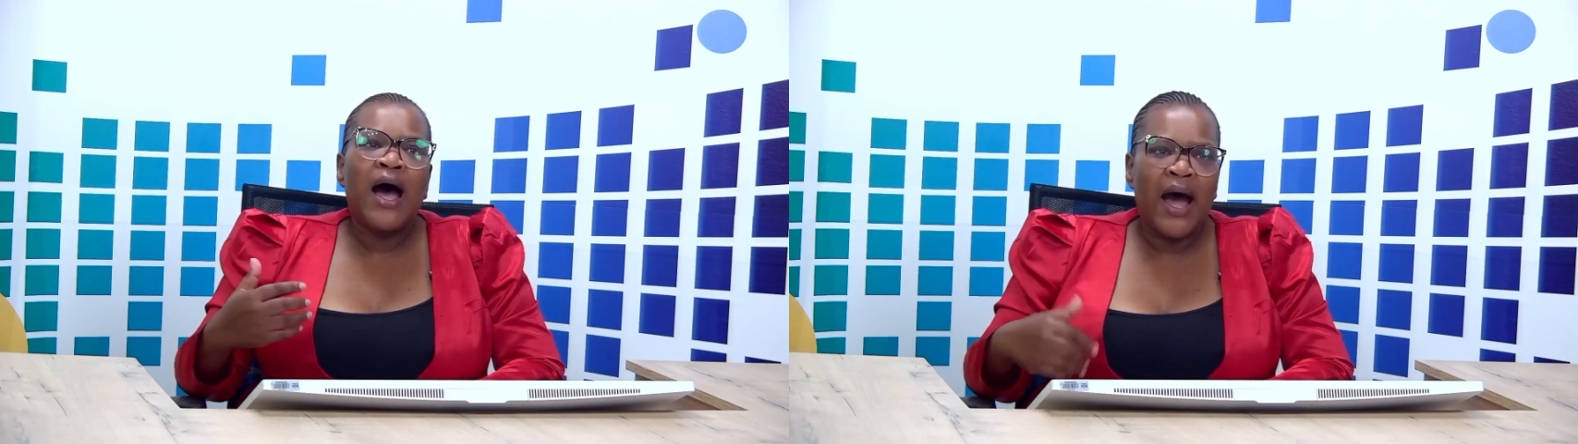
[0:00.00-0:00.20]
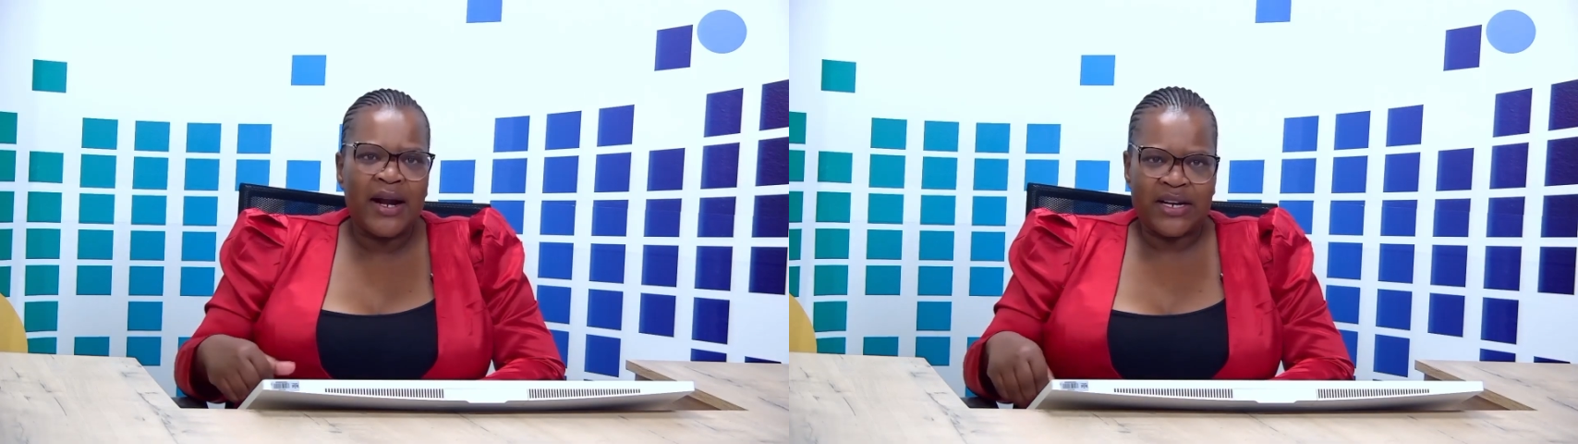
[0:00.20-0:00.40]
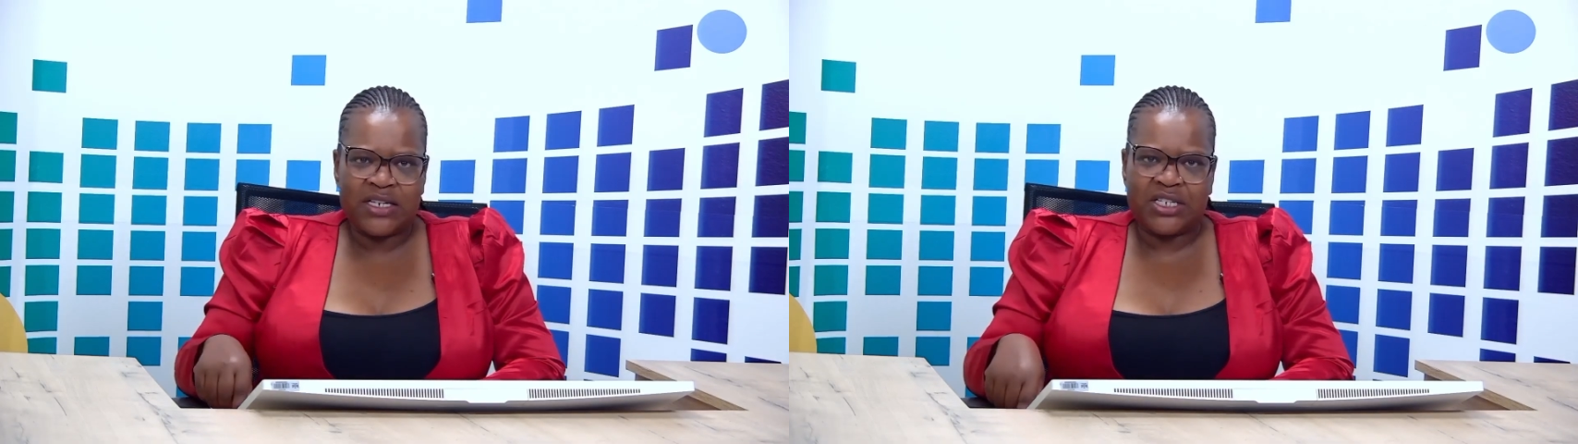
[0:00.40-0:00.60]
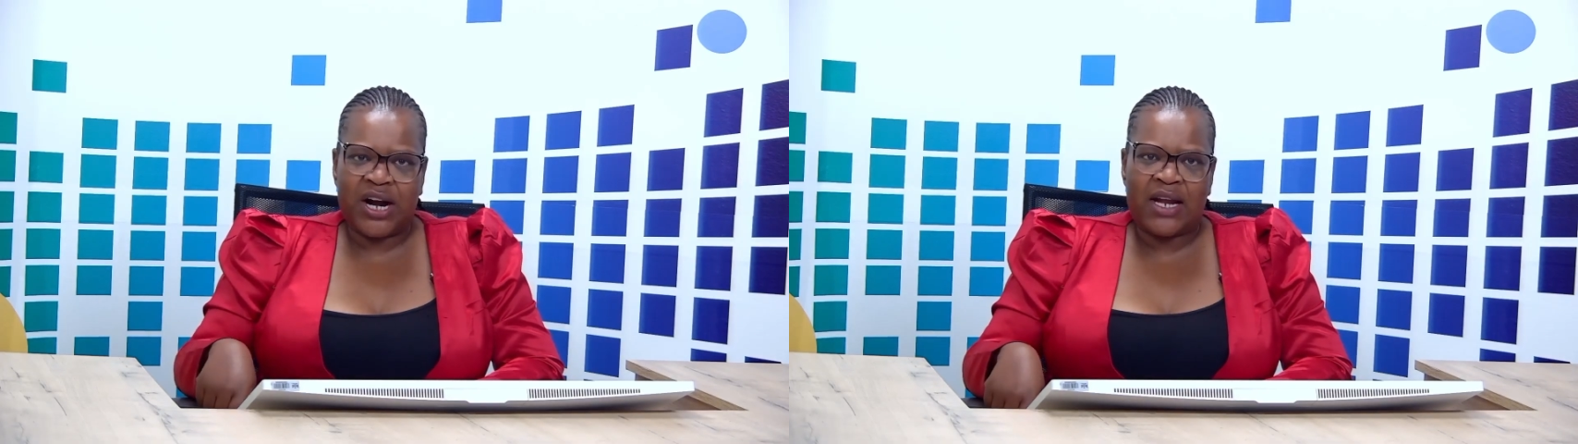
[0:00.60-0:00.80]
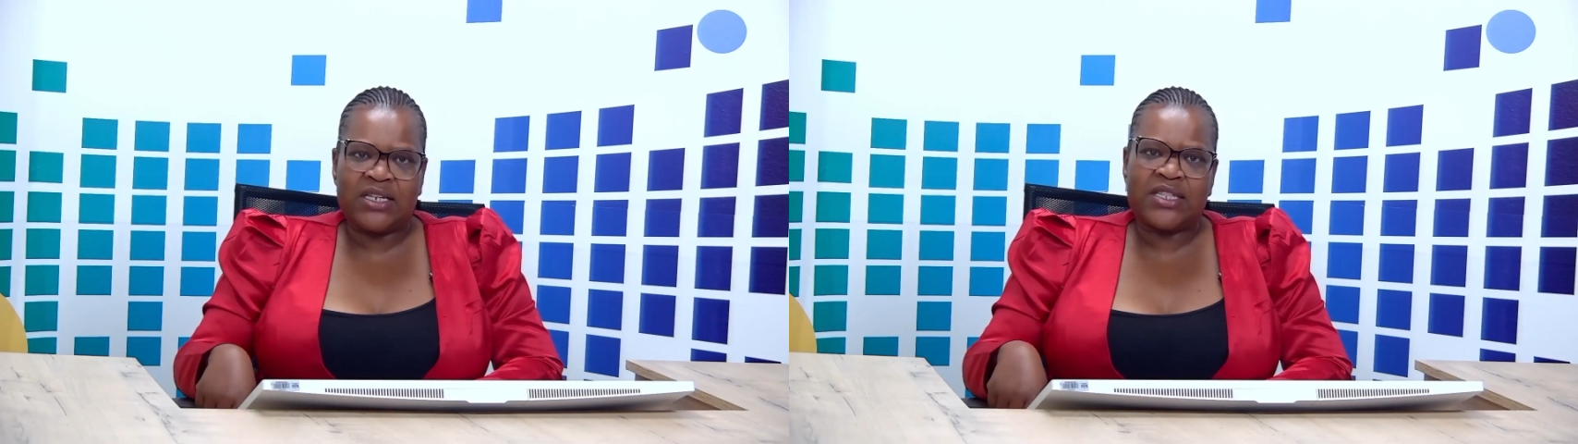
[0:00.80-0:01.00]
100
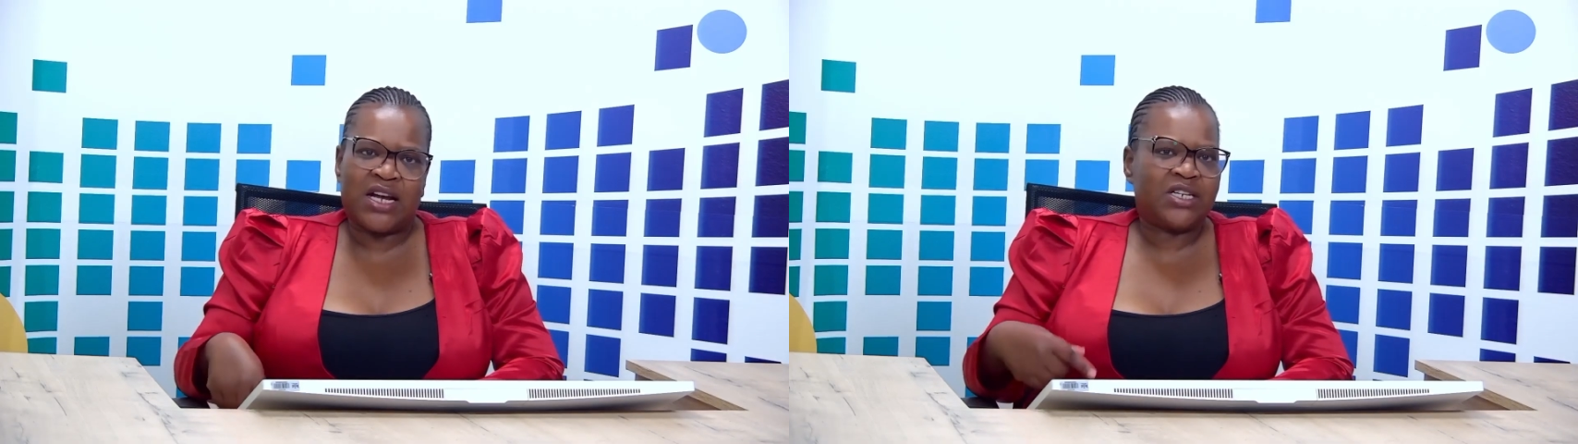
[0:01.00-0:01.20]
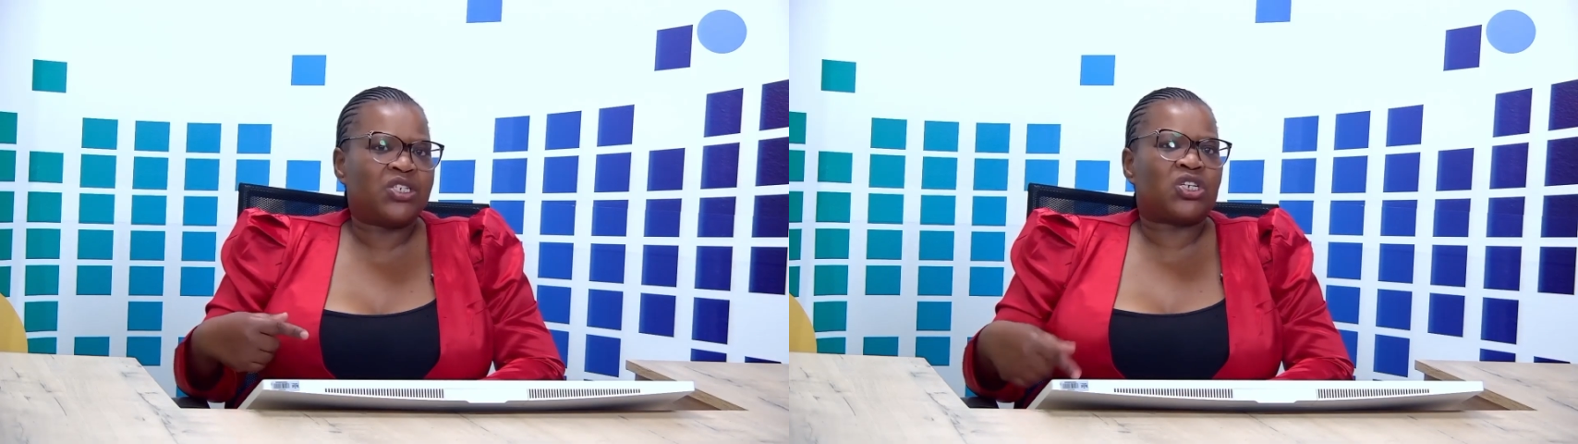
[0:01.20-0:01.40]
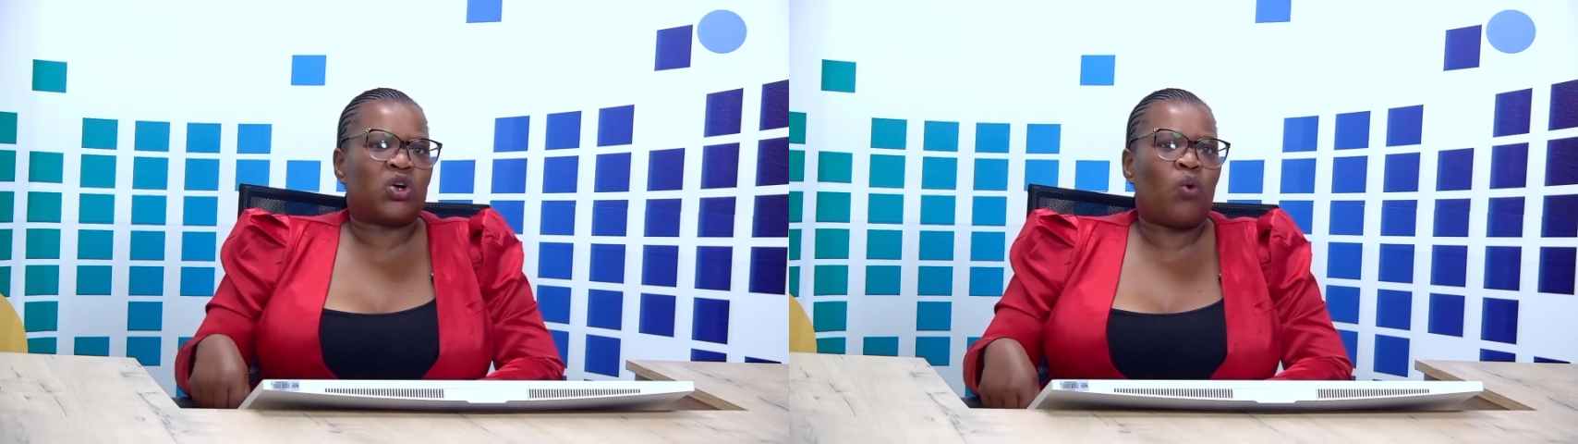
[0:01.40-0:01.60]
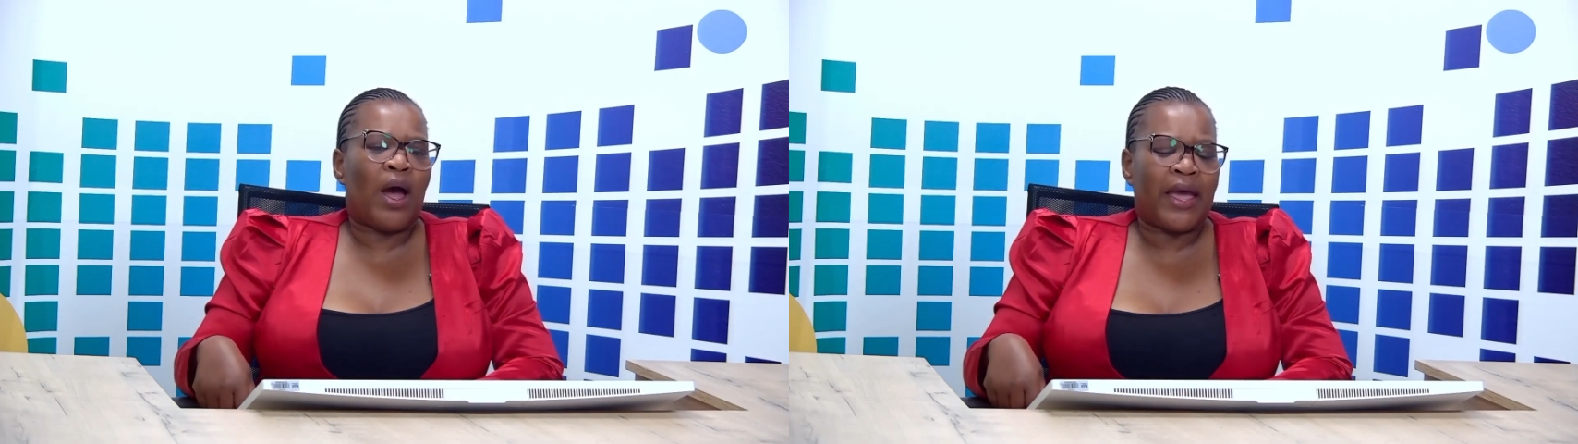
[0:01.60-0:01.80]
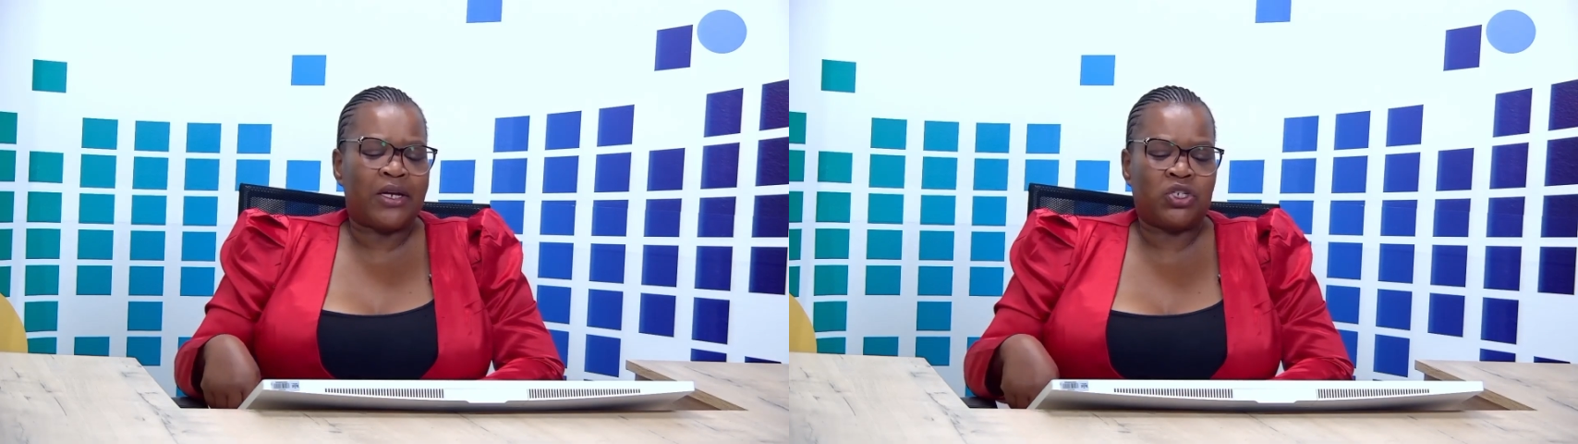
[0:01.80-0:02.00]
rand that is required.